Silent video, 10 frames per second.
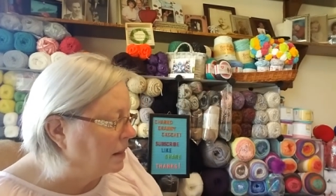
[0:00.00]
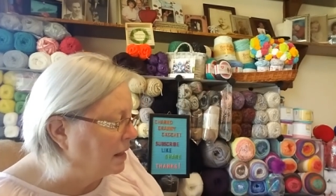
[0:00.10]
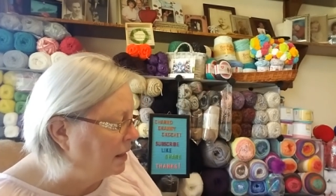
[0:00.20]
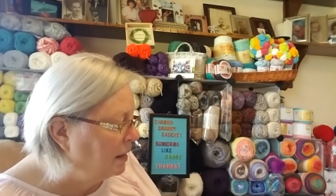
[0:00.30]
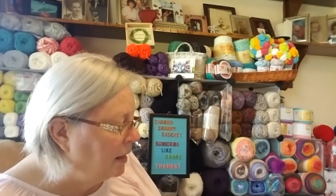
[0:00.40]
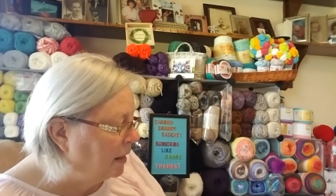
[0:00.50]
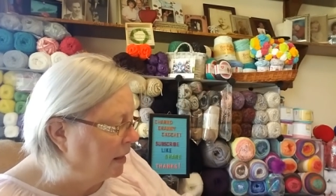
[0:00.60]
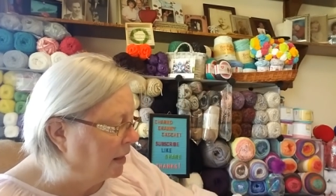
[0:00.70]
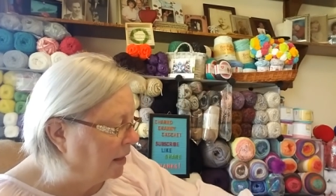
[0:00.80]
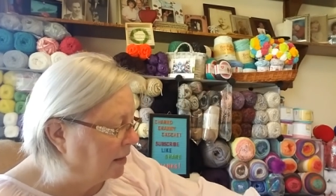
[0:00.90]
then
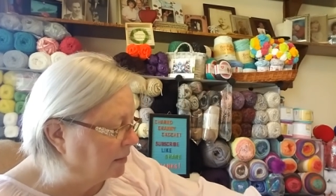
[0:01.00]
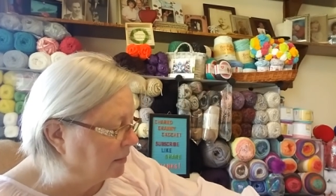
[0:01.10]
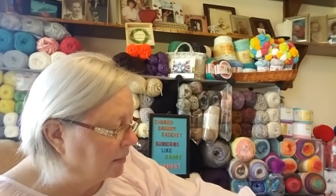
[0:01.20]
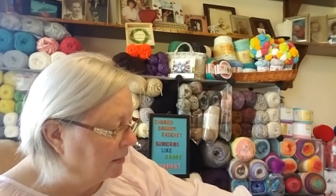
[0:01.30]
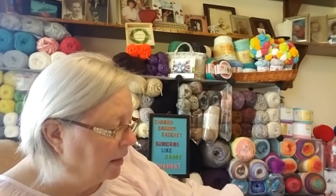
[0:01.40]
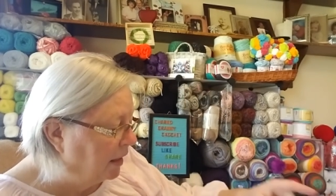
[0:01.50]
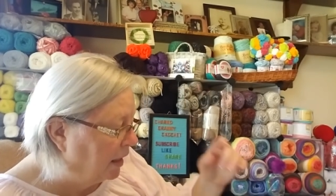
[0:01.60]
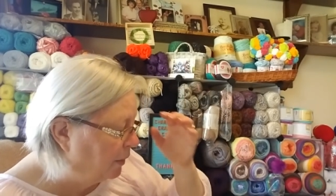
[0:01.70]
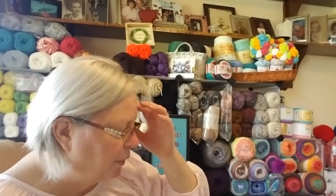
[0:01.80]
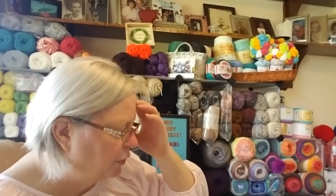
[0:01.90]
I
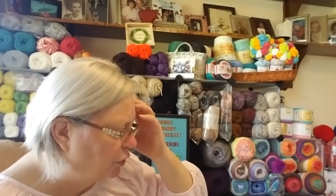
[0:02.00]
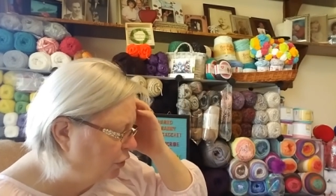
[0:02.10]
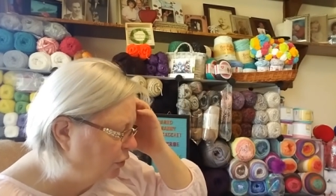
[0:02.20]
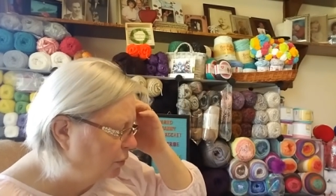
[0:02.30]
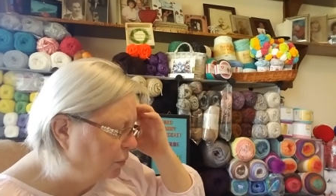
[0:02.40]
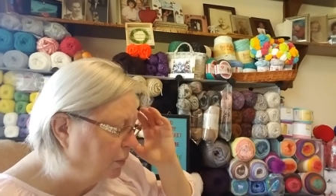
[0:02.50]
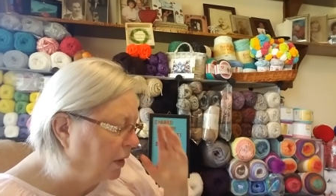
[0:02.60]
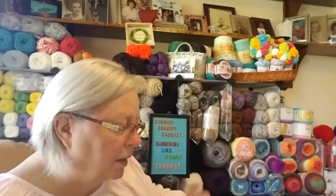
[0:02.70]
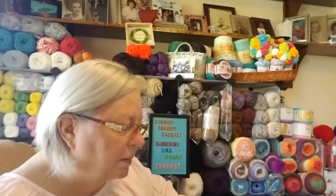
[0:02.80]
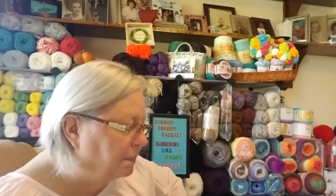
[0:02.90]
went to
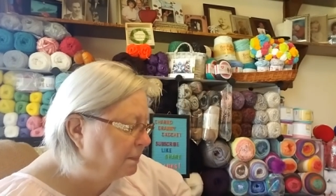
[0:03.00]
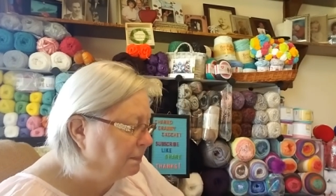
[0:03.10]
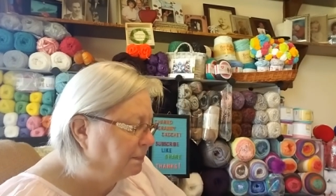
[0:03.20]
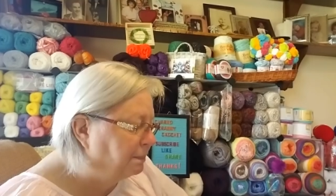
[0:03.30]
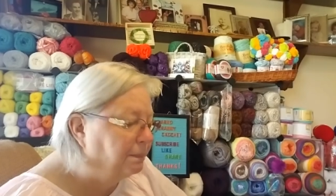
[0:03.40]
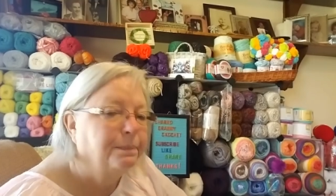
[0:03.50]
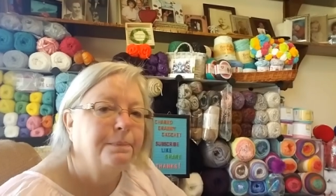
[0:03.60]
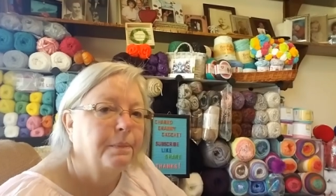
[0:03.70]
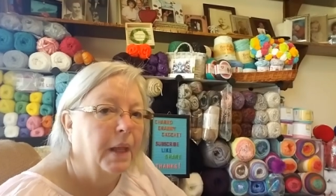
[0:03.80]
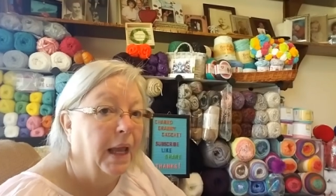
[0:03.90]

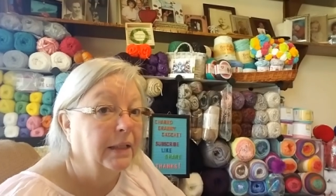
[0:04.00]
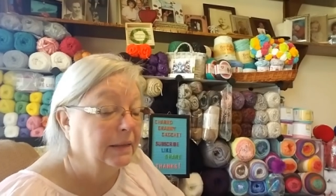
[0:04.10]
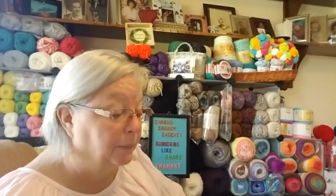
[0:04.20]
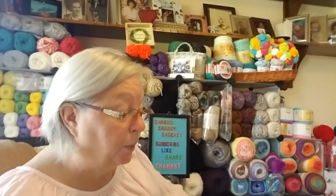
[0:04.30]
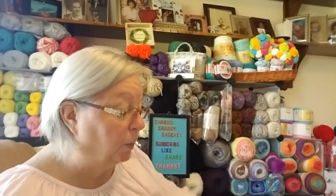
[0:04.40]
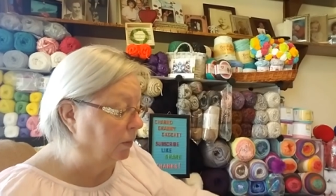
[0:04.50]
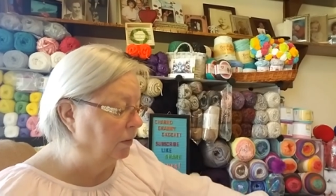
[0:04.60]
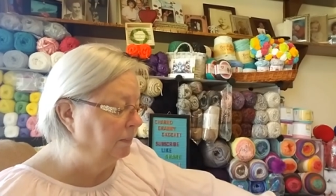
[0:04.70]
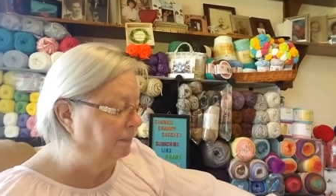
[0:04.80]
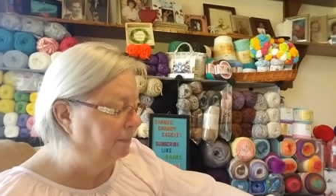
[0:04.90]
AC
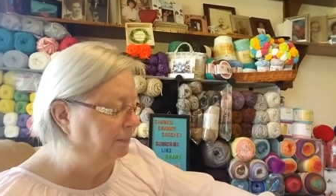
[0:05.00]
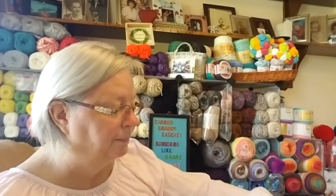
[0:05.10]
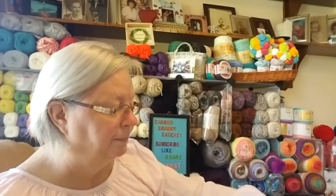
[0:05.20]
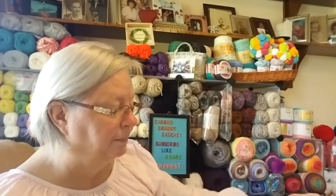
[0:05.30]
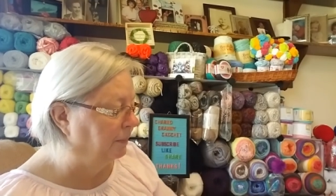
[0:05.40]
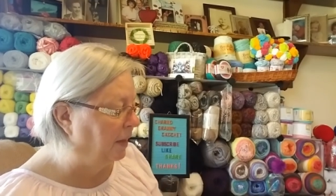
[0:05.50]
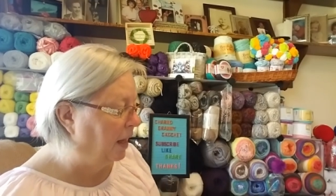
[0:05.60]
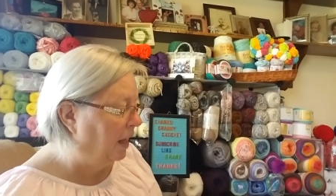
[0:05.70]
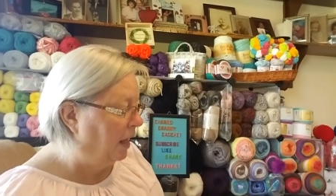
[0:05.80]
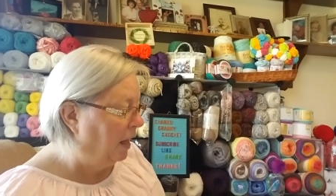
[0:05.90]
Moore,
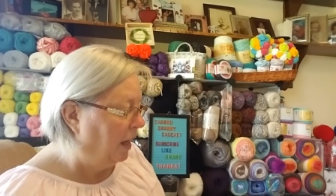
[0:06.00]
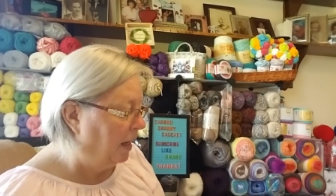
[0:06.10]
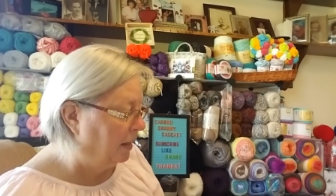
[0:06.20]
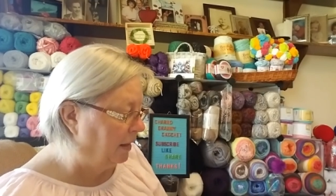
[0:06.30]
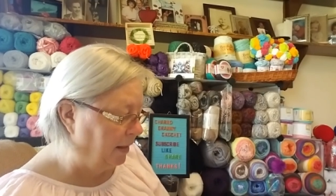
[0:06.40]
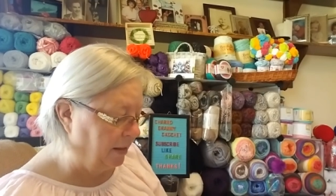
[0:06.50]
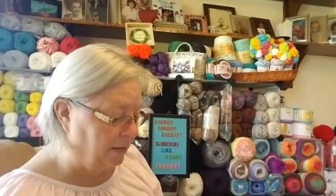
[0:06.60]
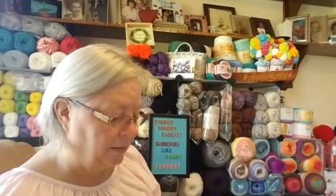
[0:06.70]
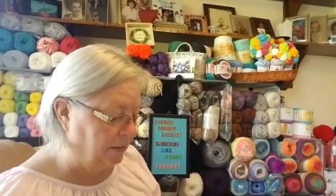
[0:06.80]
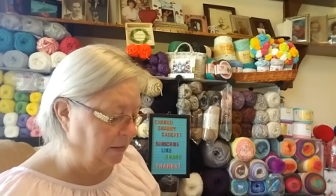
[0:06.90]
and I got
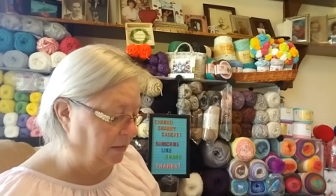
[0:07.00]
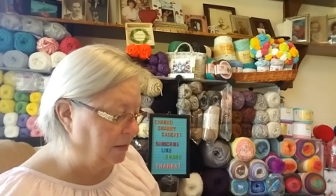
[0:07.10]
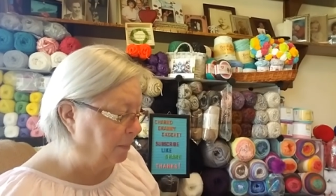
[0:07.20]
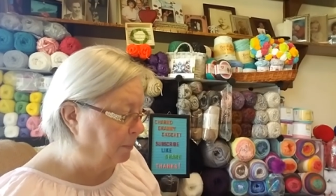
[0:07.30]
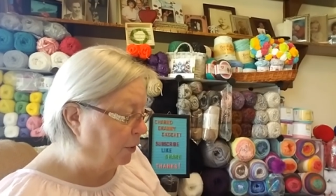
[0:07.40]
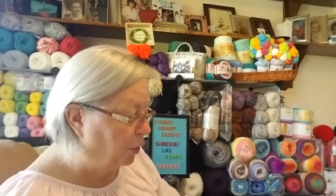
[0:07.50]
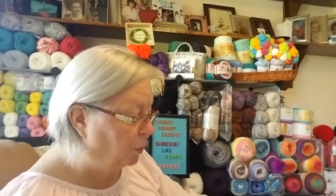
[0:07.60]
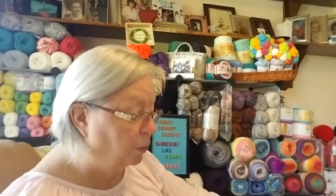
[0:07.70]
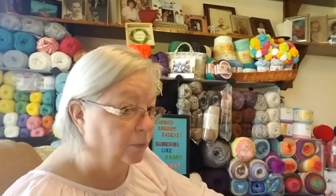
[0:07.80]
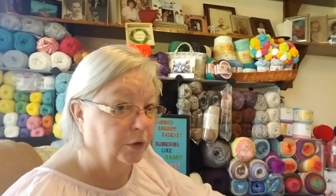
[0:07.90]
some
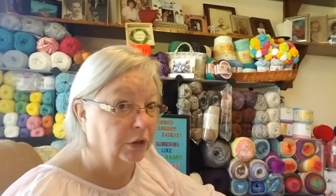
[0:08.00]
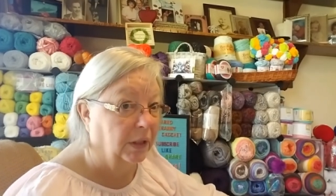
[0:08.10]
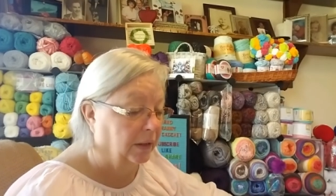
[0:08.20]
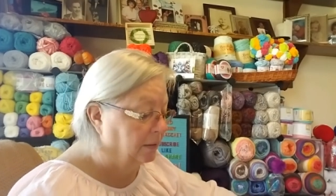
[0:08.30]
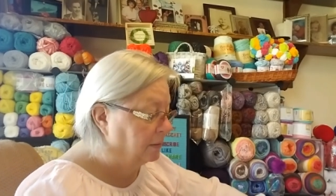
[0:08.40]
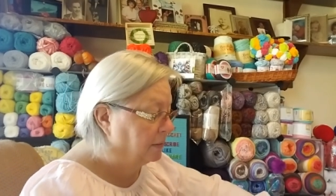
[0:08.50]
beautiful yarns